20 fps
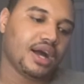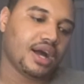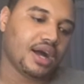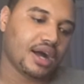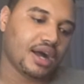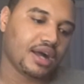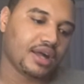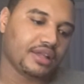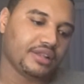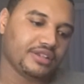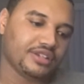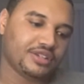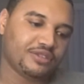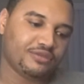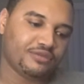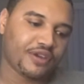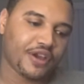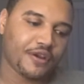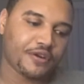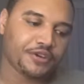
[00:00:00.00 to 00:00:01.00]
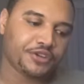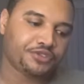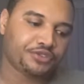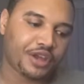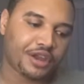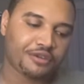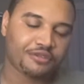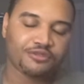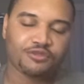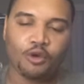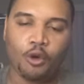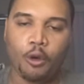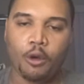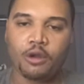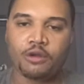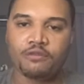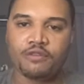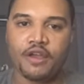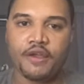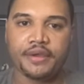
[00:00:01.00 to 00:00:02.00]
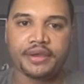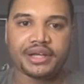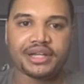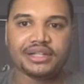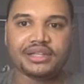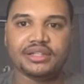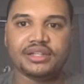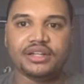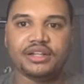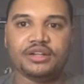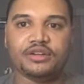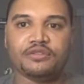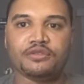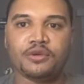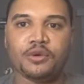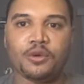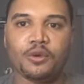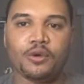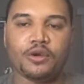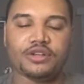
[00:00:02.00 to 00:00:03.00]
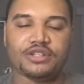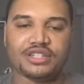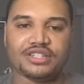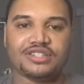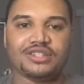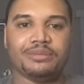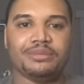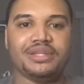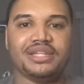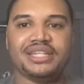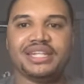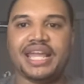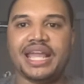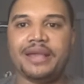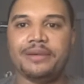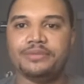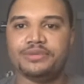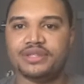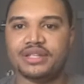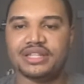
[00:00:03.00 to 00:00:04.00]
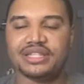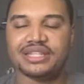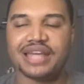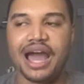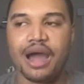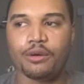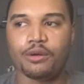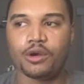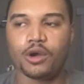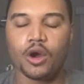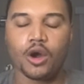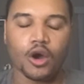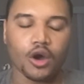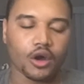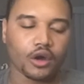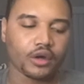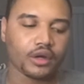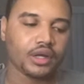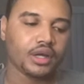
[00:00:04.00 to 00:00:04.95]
It's very straightforward, very clear, of course, as some of the games in the tower are.